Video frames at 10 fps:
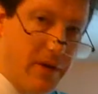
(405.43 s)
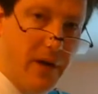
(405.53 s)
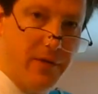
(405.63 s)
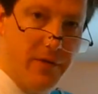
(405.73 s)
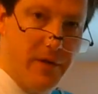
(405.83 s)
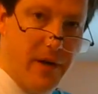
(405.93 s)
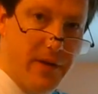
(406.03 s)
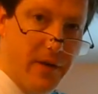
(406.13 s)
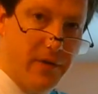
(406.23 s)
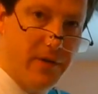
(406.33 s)
got is you've got
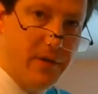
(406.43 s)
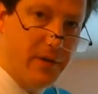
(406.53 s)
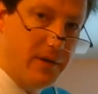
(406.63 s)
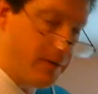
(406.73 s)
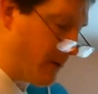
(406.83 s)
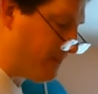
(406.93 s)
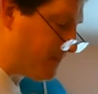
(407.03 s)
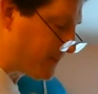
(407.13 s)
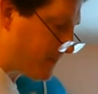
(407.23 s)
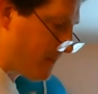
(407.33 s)
this. Okay.
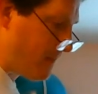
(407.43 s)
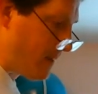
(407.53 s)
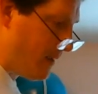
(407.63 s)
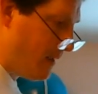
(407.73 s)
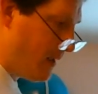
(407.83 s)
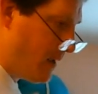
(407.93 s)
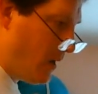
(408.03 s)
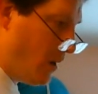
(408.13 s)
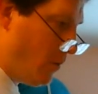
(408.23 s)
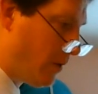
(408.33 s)

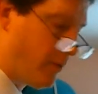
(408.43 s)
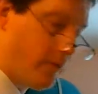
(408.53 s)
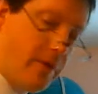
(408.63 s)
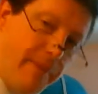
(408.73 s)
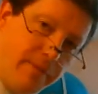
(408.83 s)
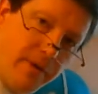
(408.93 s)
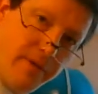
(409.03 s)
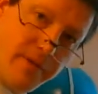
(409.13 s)
Well, remember